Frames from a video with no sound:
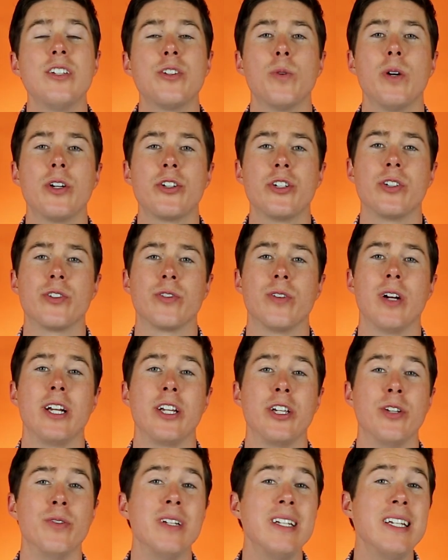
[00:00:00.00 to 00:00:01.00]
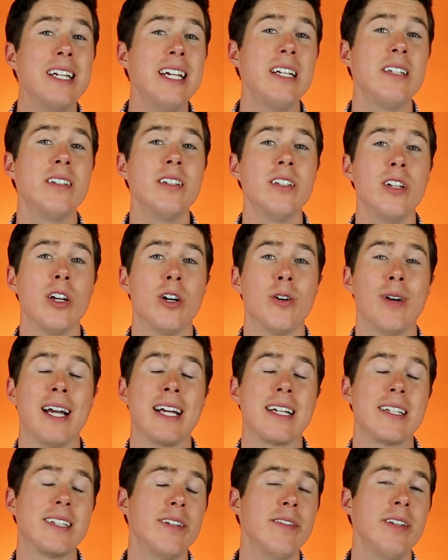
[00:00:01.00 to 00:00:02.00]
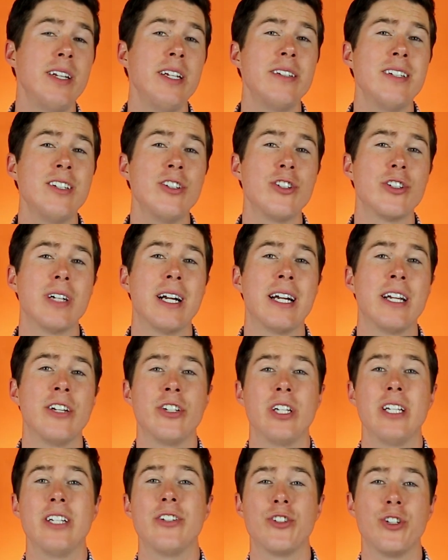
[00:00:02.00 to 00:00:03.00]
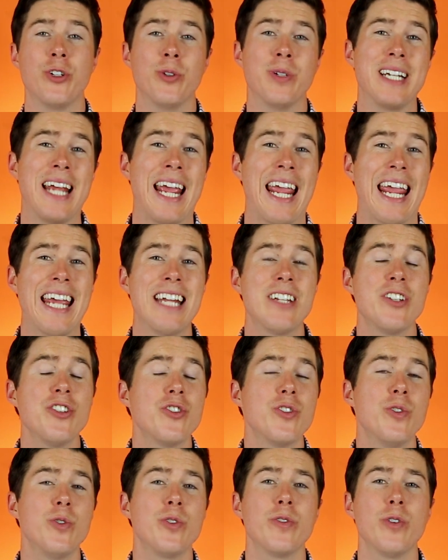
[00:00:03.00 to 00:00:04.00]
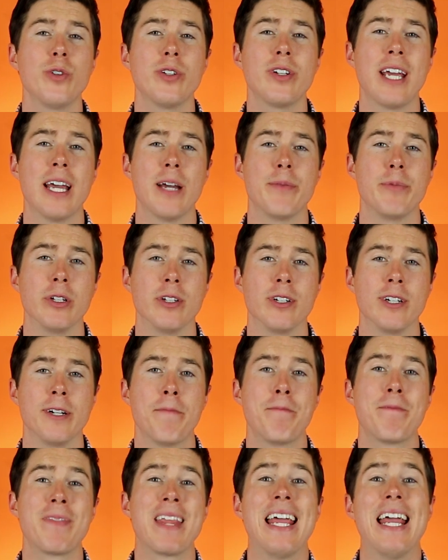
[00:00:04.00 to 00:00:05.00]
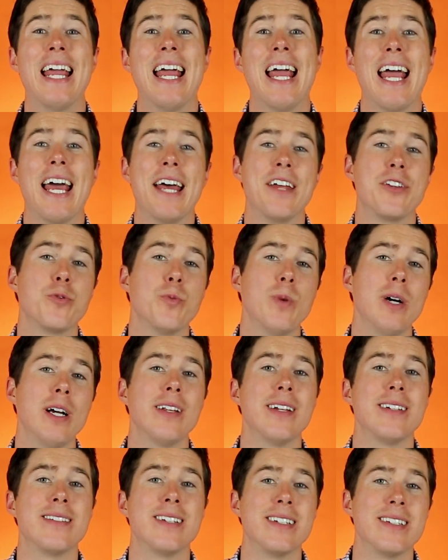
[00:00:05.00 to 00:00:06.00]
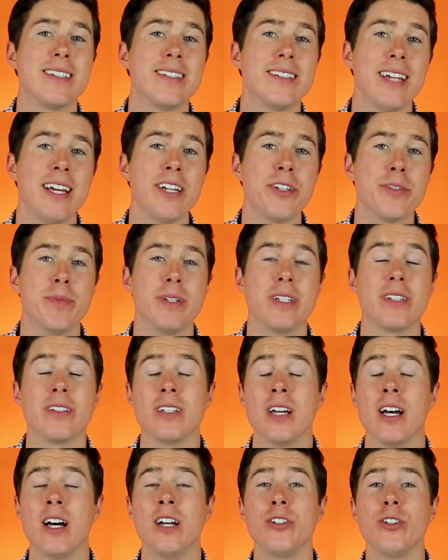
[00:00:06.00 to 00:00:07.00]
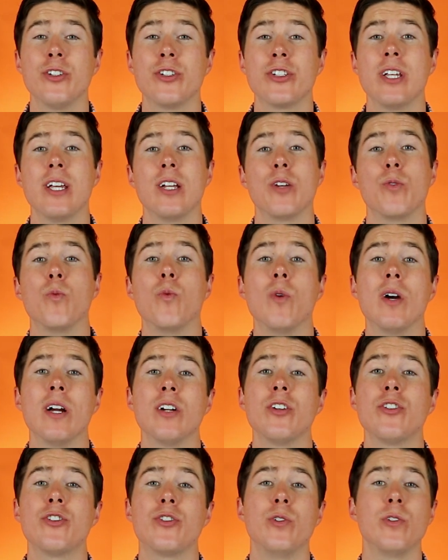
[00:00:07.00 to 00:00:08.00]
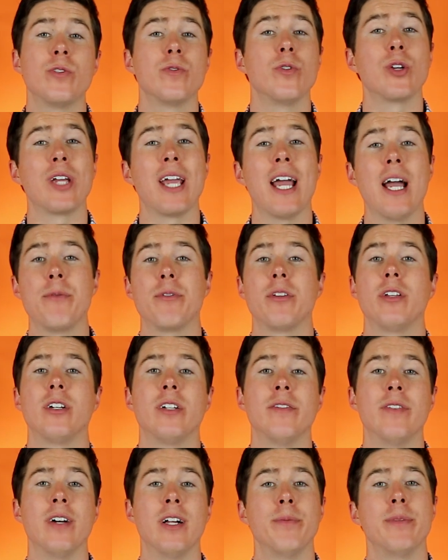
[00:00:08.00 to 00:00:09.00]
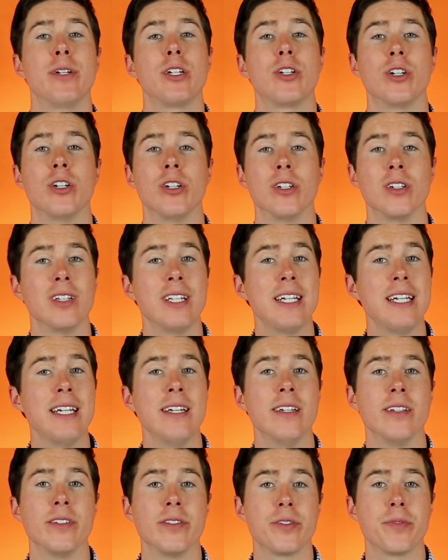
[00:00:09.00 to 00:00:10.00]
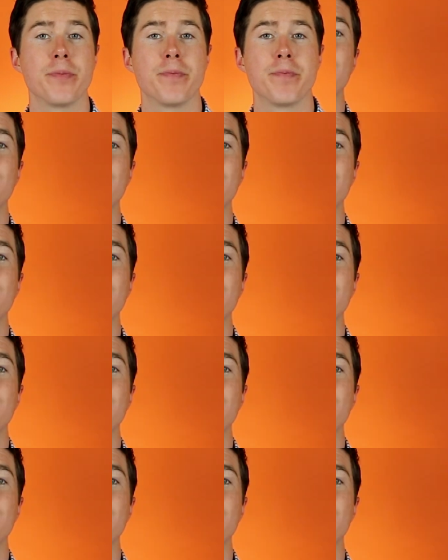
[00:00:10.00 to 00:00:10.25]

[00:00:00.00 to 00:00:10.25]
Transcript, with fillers: these questions right, you need to know activities and strategies to enhance a student's vocabulary, as well as assessments to understand where a student's vocabulary development currently is.